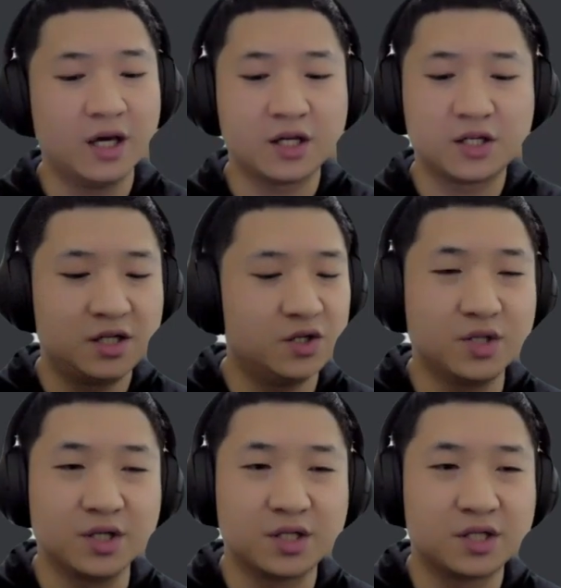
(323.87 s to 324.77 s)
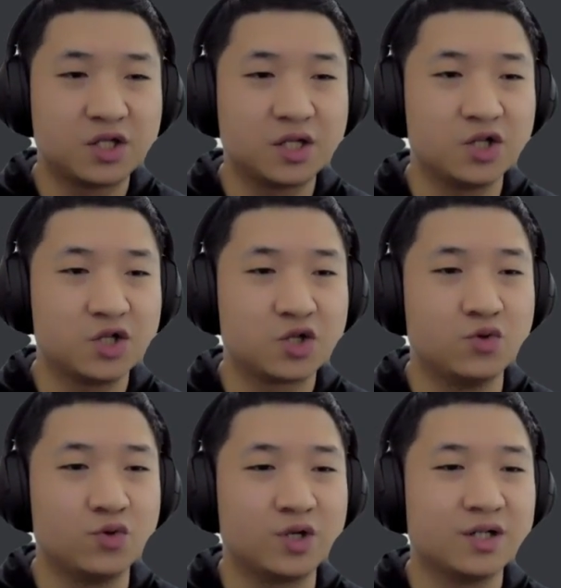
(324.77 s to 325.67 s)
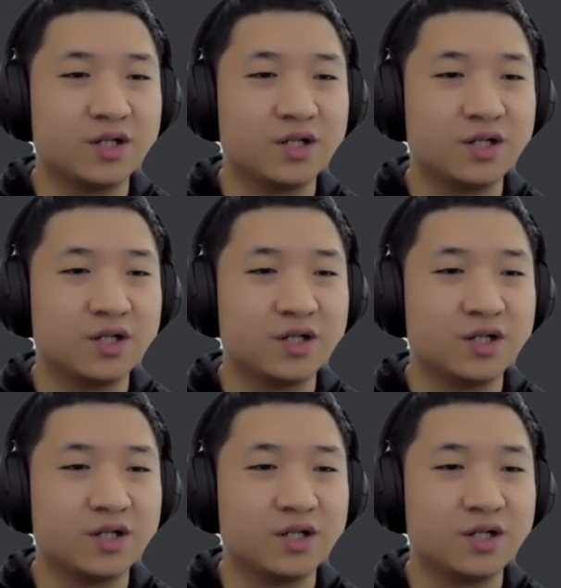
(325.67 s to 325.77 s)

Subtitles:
actually you just search Google